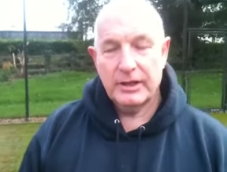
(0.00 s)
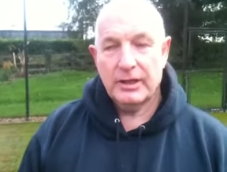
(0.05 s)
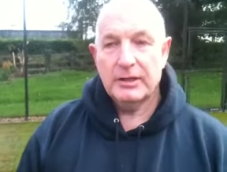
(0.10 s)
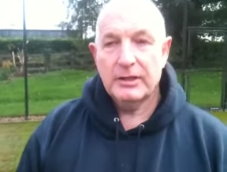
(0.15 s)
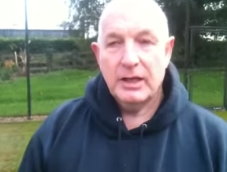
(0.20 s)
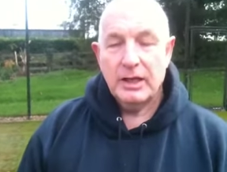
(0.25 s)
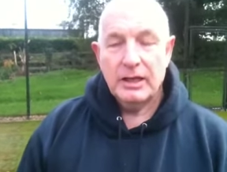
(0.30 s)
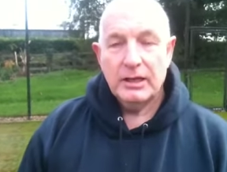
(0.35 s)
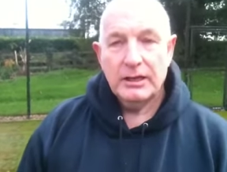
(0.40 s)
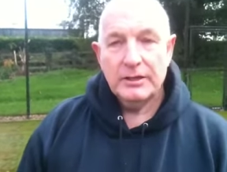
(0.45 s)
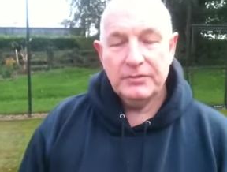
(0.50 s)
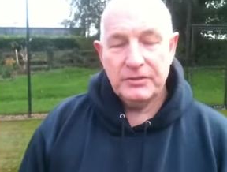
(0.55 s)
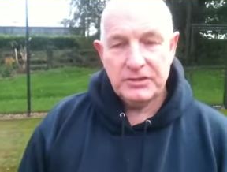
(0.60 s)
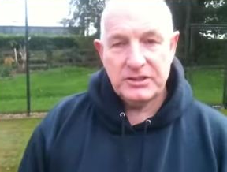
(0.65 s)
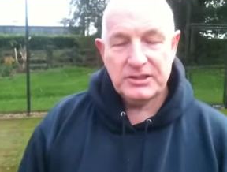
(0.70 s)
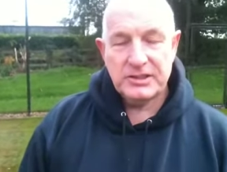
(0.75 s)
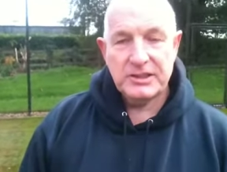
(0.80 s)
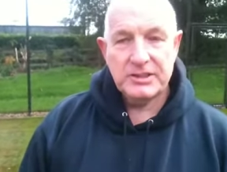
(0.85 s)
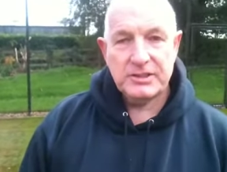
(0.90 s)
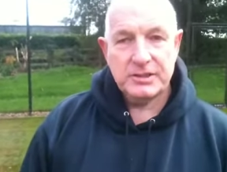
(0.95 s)
Yeah. If you
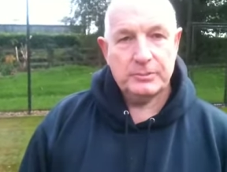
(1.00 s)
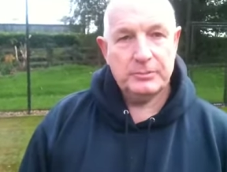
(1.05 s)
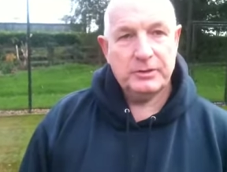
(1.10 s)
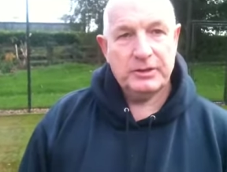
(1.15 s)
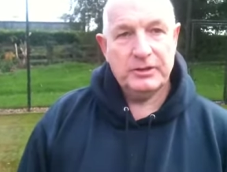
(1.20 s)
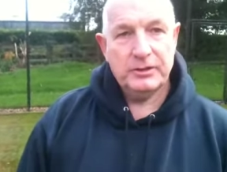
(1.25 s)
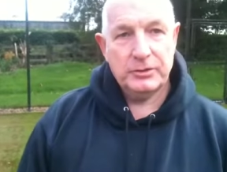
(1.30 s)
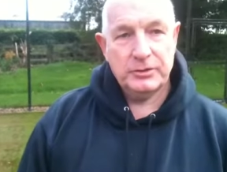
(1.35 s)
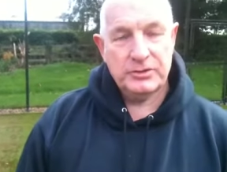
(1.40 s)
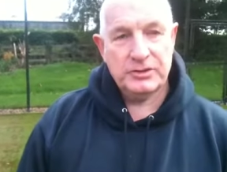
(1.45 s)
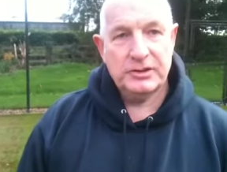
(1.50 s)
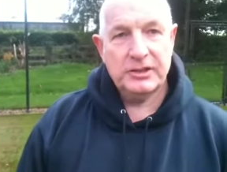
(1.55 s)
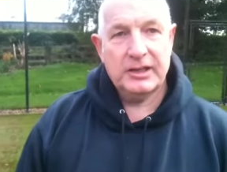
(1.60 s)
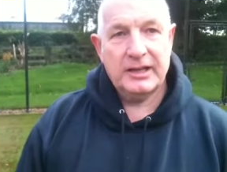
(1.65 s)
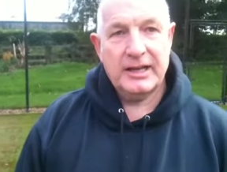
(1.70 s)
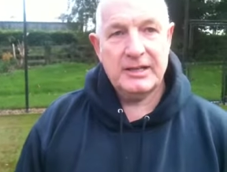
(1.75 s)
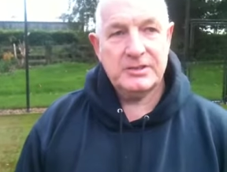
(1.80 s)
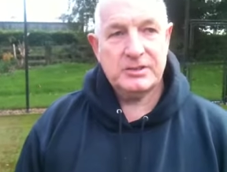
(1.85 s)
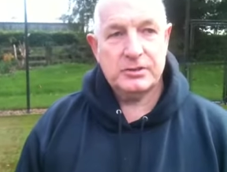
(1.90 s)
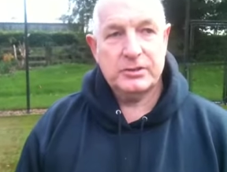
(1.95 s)
see somebody using a
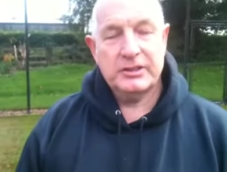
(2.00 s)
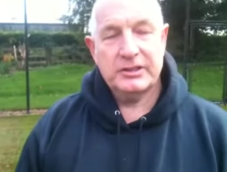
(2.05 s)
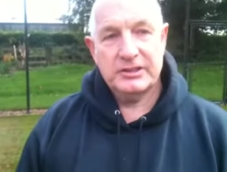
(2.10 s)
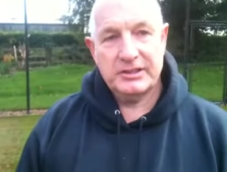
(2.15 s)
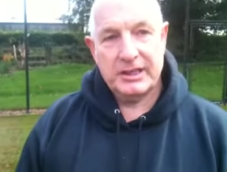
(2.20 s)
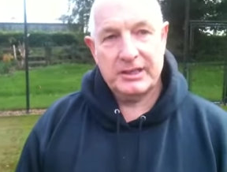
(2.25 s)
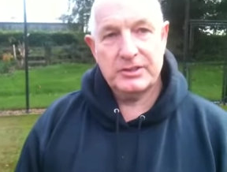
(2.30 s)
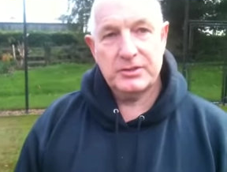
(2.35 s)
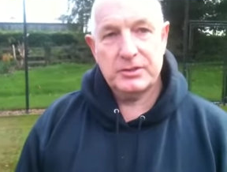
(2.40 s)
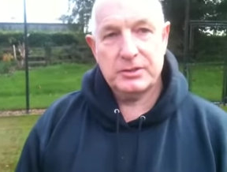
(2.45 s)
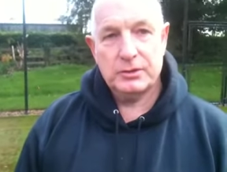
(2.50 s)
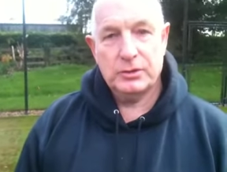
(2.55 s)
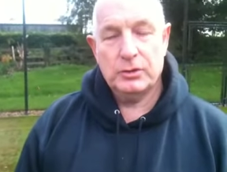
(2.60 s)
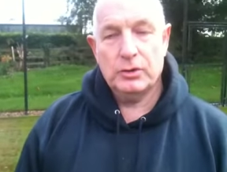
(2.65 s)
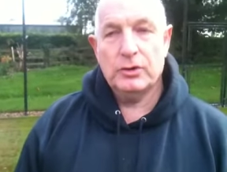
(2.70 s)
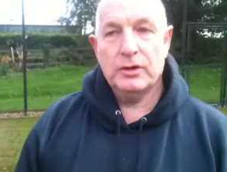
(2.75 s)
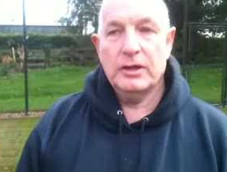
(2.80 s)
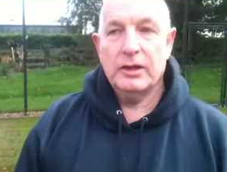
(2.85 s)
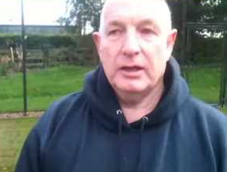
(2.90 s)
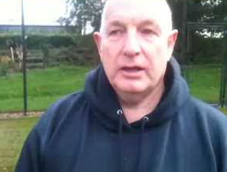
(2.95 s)
lance on a tennis
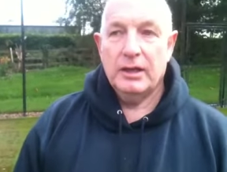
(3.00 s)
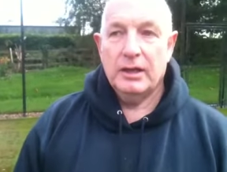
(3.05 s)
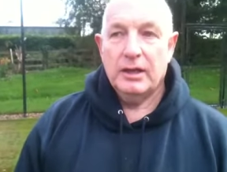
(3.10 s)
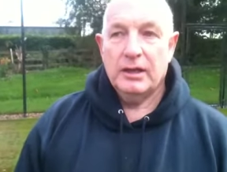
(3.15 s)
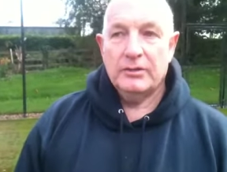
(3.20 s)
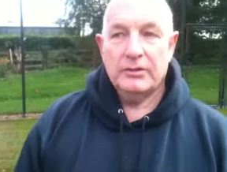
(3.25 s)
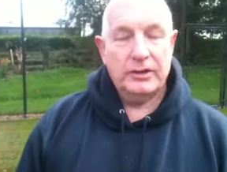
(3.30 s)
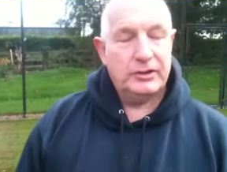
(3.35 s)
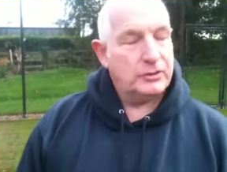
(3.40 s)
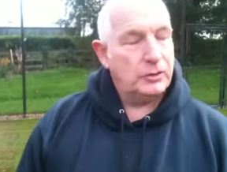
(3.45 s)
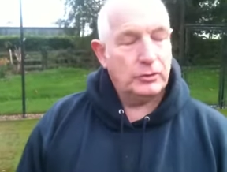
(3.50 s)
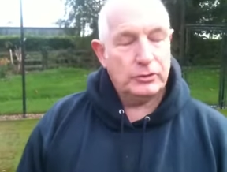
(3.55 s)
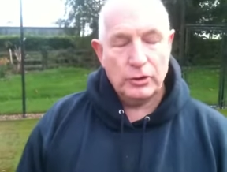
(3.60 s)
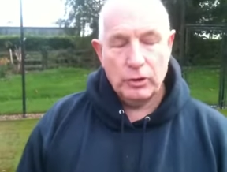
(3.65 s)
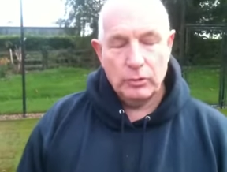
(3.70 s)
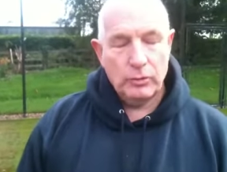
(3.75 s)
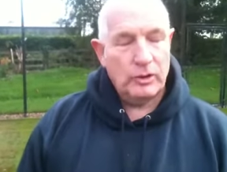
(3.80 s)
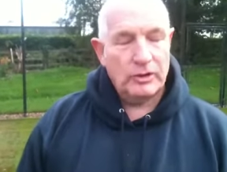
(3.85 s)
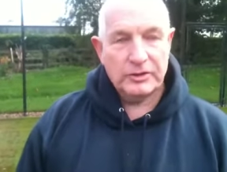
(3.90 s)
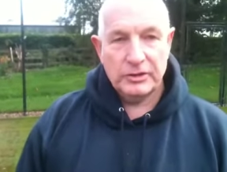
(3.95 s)
court, they don't
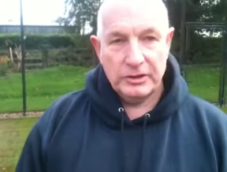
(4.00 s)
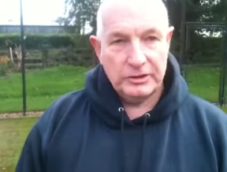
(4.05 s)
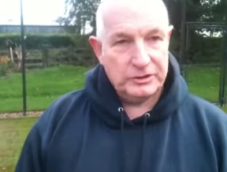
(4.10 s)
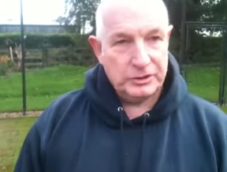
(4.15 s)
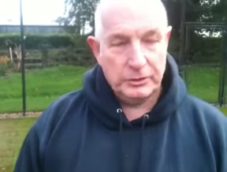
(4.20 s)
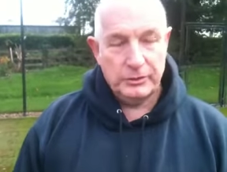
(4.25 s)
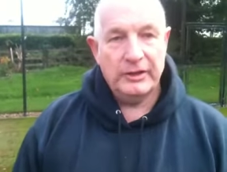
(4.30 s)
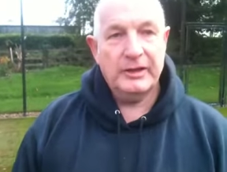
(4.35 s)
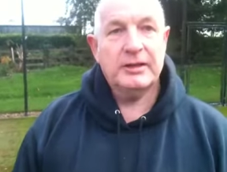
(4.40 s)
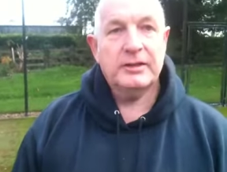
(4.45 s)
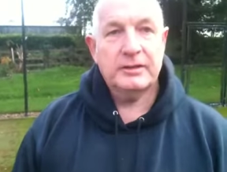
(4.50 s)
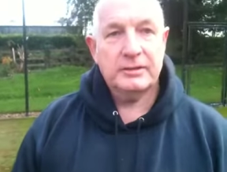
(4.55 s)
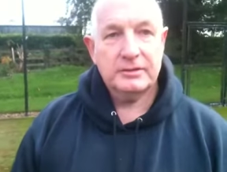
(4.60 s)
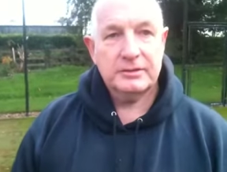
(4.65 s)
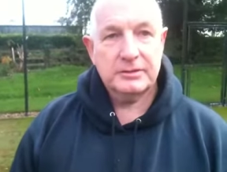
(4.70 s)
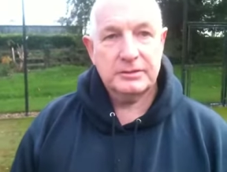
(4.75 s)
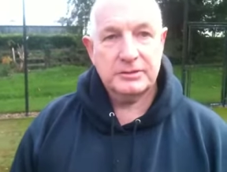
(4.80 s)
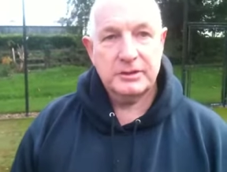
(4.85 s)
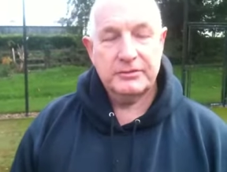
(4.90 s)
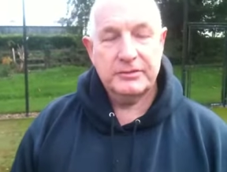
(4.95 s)
know what they're doing.
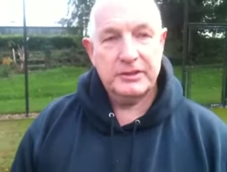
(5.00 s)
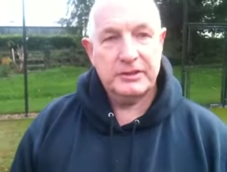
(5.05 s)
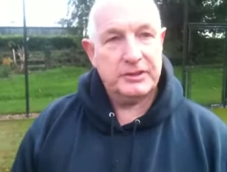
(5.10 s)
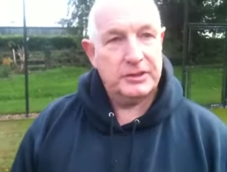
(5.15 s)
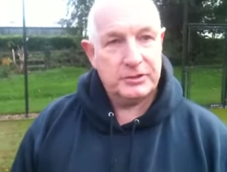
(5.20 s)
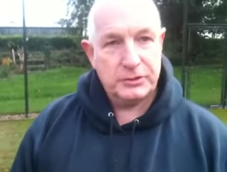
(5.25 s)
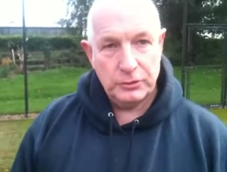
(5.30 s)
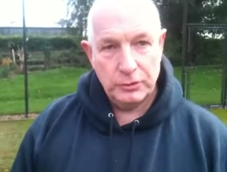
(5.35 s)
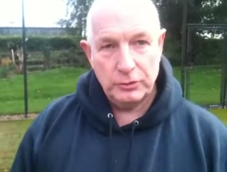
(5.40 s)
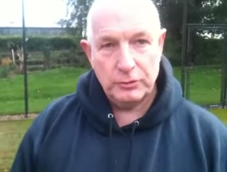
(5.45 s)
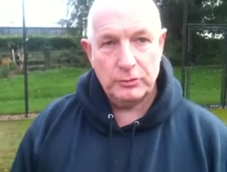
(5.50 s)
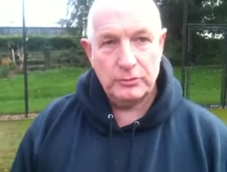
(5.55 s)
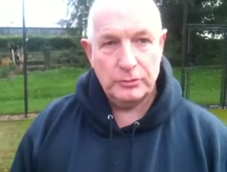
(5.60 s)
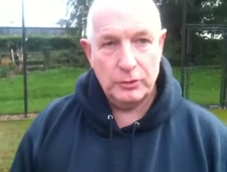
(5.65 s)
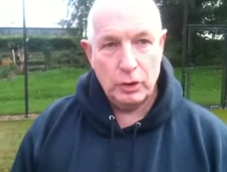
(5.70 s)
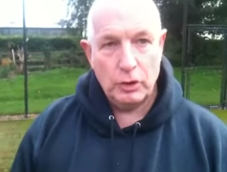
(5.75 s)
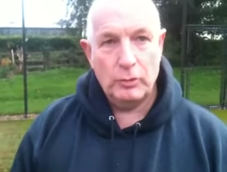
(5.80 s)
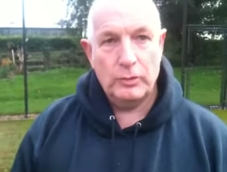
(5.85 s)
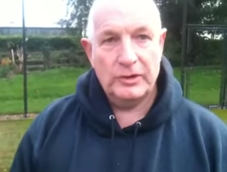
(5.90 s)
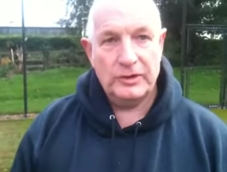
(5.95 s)
Because if they did
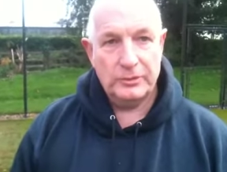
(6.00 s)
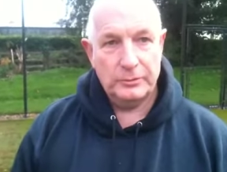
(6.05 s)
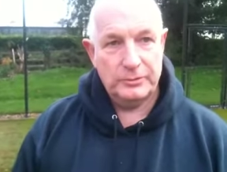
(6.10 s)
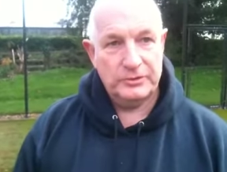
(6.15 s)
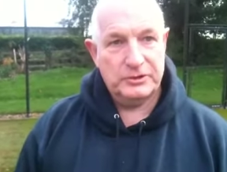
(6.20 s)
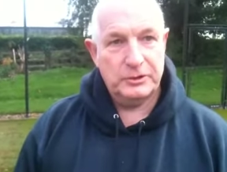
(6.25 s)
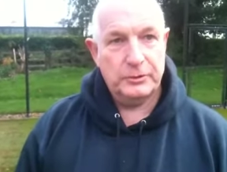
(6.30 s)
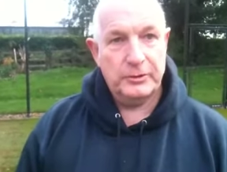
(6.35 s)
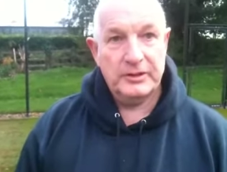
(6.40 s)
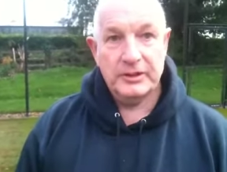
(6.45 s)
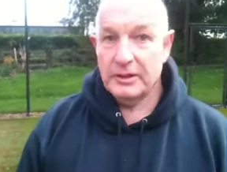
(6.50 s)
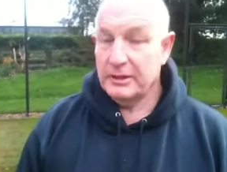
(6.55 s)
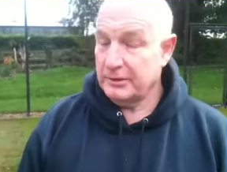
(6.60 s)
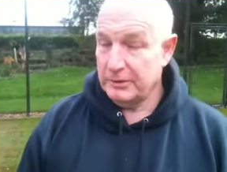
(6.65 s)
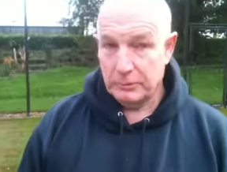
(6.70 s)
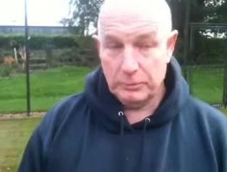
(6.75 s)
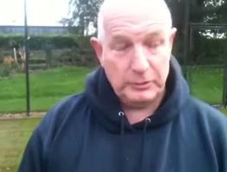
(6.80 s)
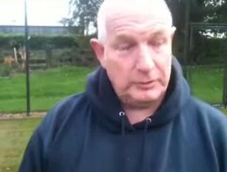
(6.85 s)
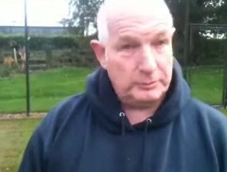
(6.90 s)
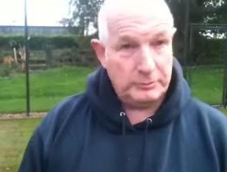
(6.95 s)
know what they were doing,
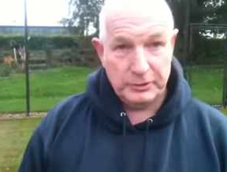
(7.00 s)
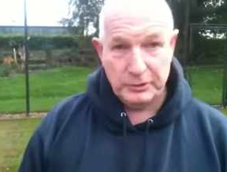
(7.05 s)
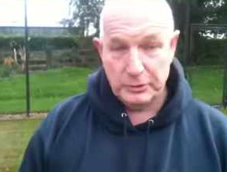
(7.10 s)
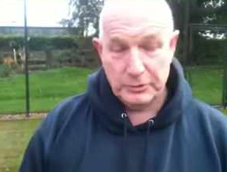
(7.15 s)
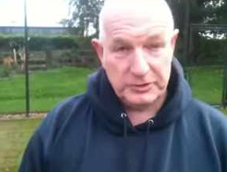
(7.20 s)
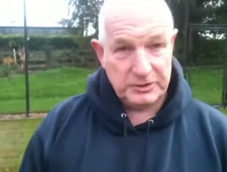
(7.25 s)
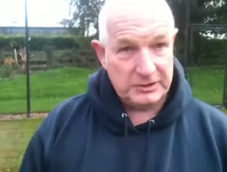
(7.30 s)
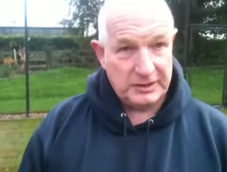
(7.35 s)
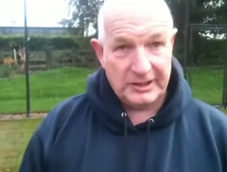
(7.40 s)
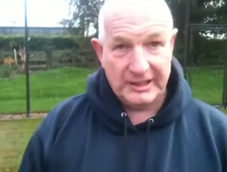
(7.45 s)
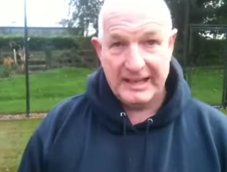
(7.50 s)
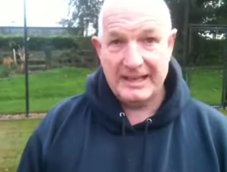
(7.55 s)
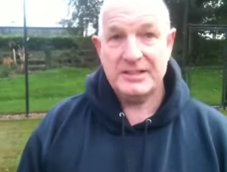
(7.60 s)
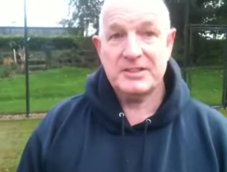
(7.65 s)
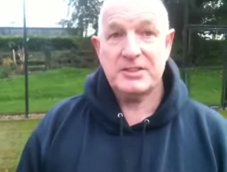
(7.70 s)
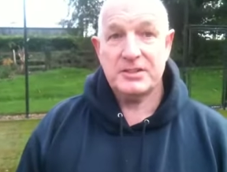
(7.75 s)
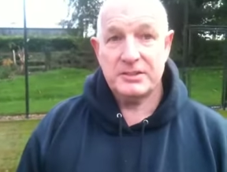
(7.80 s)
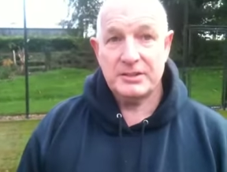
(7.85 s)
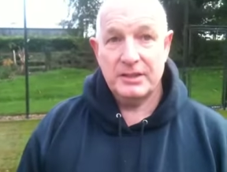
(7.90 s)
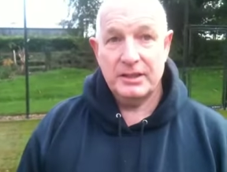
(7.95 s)
they wouldn't be using a
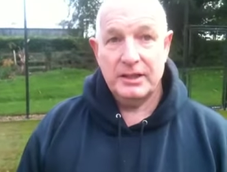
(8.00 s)
lance.